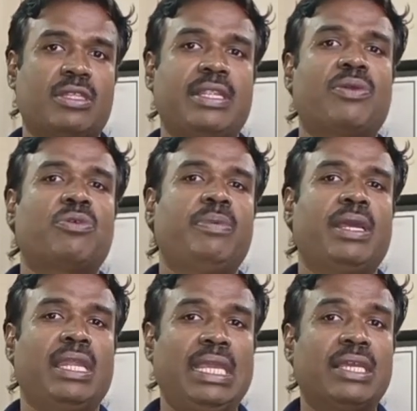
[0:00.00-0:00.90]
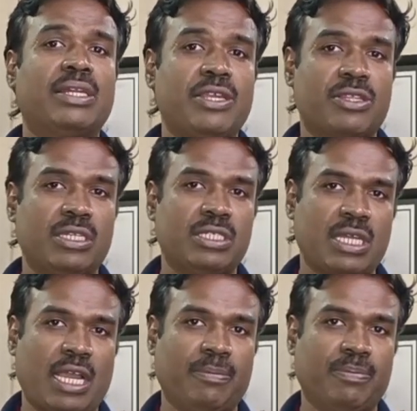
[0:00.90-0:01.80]
there could be an increase in
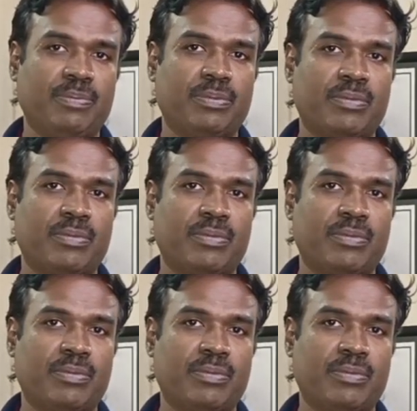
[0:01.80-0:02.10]
time.